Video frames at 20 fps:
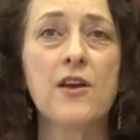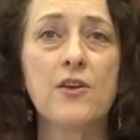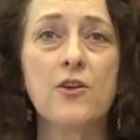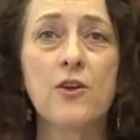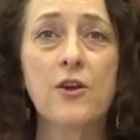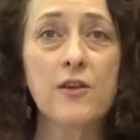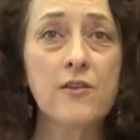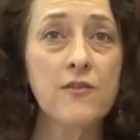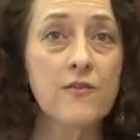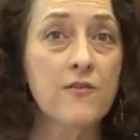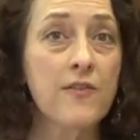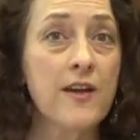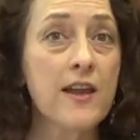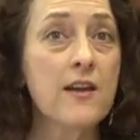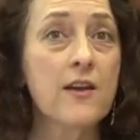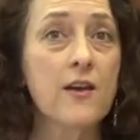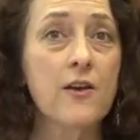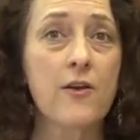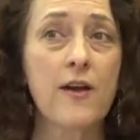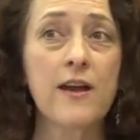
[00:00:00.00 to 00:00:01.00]
You can
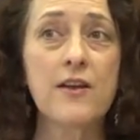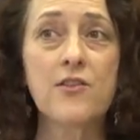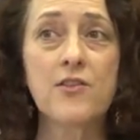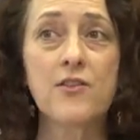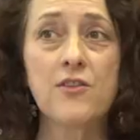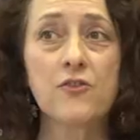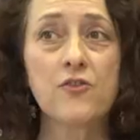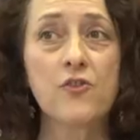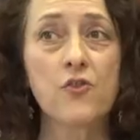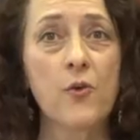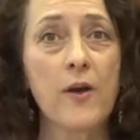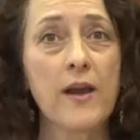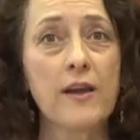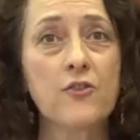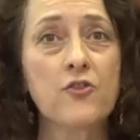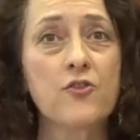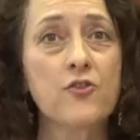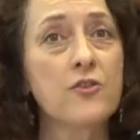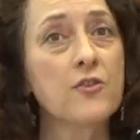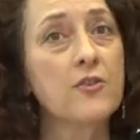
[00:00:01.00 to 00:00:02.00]
invent a crazy
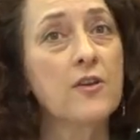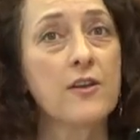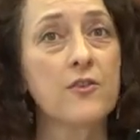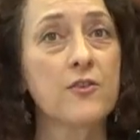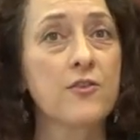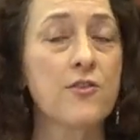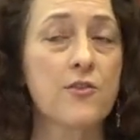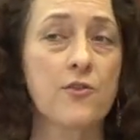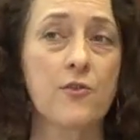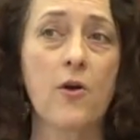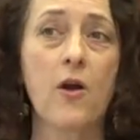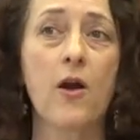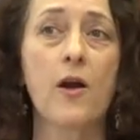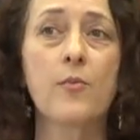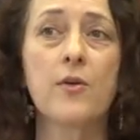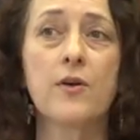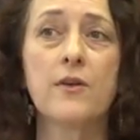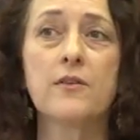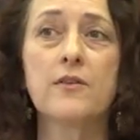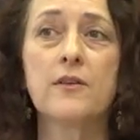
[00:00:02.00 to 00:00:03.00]
situation and
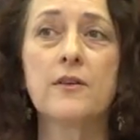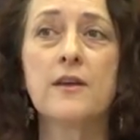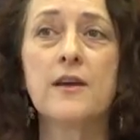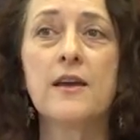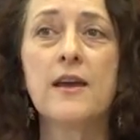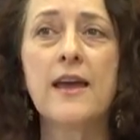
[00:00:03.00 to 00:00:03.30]
describe it.